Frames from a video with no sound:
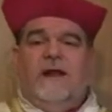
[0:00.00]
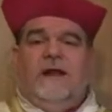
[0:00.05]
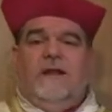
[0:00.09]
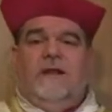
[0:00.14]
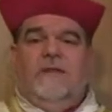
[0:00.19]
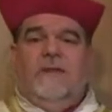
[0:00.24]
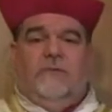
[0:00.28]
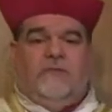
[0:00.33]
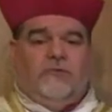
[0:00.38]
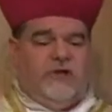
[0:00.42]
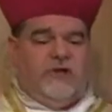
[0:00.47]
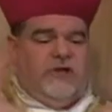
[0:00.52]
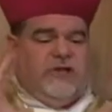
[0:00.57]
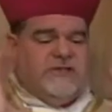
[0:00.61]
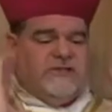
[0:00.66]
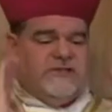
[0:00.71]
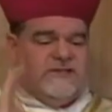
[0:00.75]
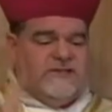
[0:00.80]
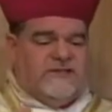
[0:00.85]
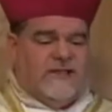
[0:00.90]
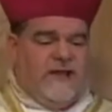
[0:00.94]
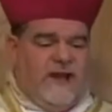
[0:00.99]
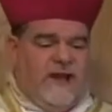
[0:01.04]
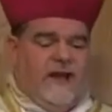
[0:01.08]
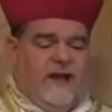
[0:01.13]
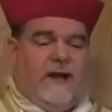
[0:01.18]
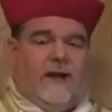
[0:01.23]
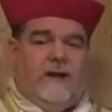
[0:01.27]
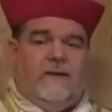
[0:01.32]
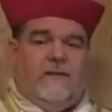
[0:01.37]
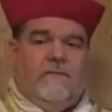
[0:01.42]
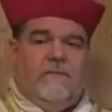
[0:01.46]
The priest is
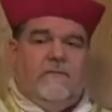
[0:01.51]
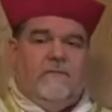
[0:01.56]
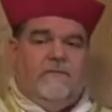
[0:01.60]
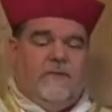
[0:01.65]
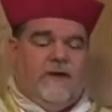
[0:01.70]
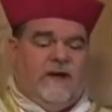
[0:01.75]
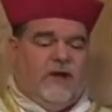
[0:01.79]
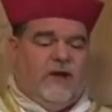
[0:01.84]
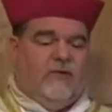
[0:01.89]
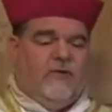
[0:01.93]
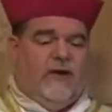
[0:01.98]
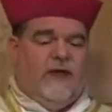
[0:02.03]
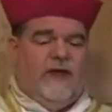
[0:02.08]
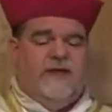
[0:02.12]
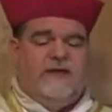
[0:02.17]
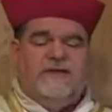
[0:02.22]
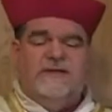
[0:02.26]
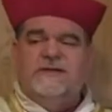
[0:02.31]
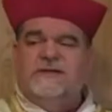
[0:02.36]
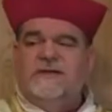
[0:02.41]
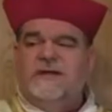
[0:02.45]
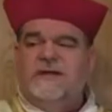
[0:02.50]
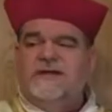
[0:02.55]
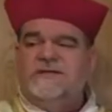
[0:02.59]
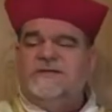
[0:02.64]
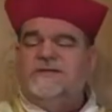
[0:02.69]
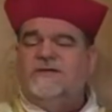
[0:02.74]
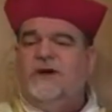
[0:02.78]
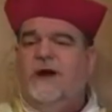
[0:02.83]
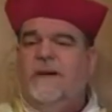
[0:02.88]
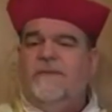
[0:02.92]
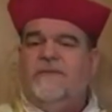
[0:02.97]
there, but Christ
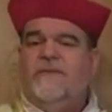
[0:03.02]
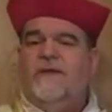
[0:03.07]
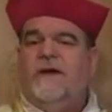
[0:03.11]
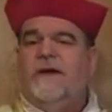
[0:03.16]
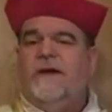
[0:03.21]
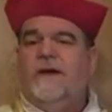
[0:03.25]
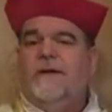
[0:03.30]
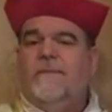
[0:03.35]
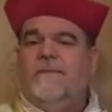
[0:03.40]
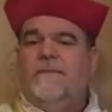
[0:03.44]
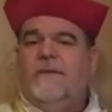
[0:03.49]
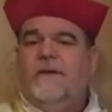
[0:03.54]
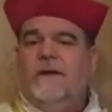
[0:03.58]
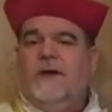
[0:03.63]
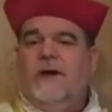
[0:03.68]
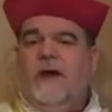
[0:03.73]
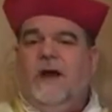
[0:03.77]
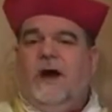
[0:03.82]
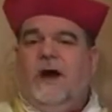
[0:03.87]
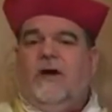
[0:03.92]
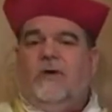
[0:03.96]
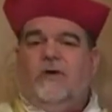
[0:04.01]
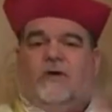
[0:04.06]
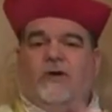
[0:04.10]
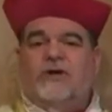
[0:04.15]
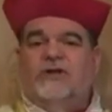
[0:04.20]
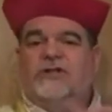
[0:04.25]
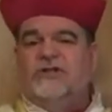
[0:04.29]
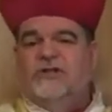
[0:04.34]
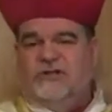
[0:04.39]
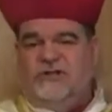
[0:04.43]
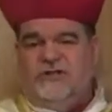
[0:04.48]
is not there. Our Lord
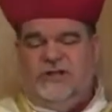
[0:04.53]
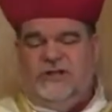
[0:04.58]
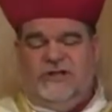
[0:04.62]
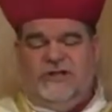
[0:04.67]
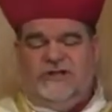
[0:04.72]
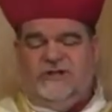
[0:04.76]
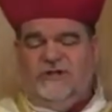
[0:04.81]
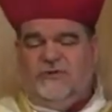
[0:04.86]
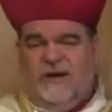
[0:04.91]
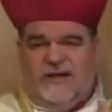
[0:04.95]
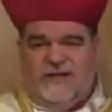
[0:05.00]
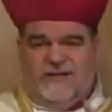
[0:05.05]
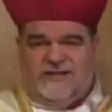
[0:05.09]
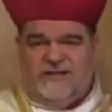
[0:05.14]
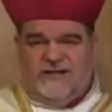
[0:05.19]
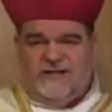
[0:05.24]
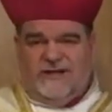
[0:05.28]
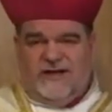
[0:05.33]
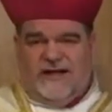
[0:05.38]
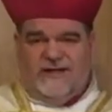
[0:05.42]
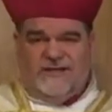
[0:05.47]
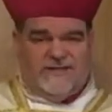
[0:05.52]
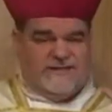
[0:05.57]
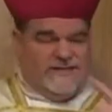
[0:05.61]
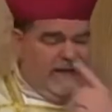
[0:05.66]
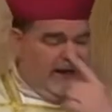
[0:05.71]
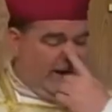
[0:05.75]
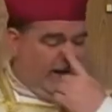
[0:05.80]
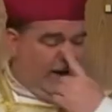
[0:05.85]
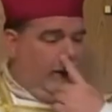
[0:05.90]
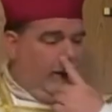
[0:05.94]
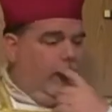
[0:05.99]
Jesus Christ did not
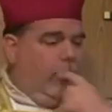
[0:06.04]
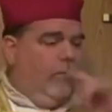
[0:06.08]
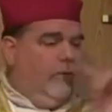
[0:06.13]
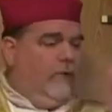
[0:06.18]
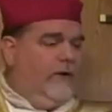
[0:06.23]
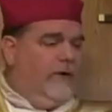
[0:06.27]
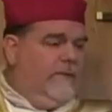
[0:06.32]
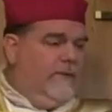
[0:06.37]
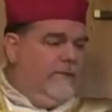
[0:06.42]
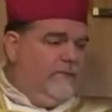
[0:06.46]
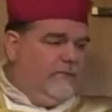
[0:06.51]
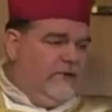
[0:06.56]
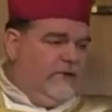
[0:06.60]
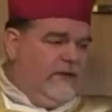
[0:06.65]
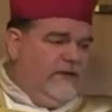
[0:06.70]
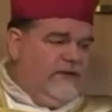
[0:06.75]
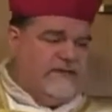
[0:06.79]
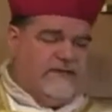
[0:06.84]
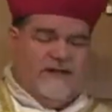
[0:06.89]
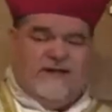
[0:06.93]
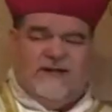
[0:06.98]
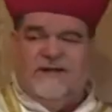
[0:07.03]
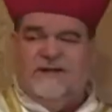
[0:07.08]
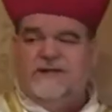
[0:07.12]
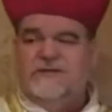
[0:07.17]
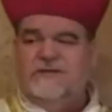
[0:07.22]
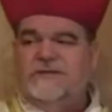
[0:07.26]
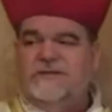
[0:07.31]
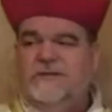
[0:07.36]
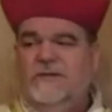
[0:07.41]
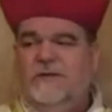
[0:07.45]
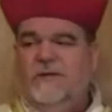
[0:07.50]
say, where the priest
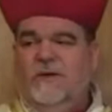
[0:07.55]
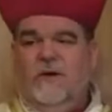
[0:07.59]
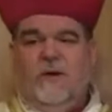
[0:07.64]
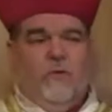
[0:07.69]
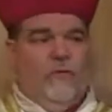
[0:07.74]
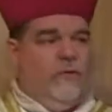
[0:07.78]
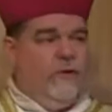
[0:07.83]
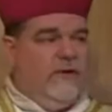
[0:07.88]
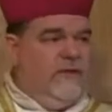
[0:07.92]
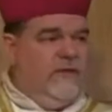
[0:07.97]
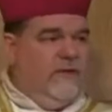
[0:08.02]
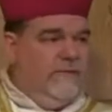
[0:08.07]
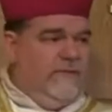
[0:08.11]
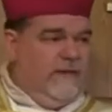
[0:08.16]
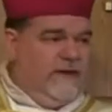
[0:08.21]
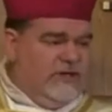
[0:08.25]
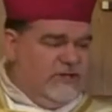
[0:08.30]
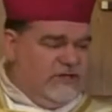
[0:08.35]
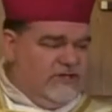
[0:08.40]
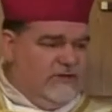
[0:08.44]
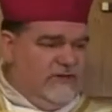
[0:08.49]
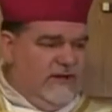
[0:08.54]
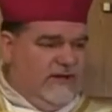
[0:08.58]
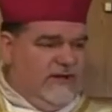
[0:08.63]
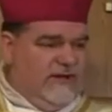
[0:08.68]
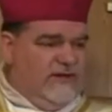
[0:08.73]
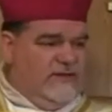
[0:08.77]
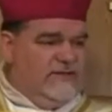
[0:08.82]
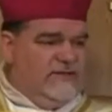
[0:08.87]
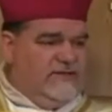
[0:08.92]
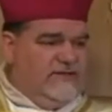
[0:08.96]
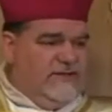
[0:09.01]
is, where the minister
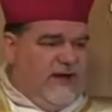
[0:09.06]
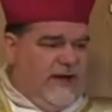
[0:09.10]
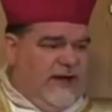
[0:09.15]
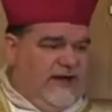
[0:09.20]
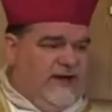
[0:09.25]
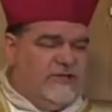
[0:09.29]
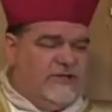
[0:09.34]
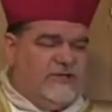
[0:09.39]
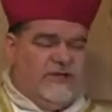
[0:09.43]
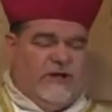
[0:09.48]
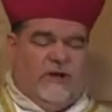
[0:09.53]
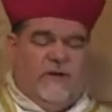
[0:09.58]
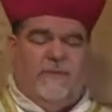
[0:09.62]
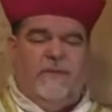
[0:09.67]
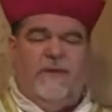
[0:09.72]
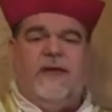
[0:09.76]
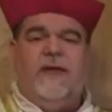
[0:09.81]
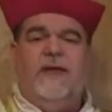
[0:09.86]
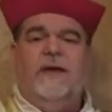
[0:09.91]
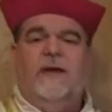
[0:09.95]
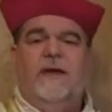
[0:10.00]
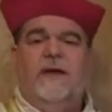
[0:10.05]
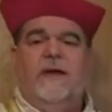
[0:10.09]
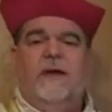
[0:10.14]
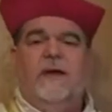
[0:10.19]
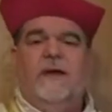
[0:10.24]
is, I shall be.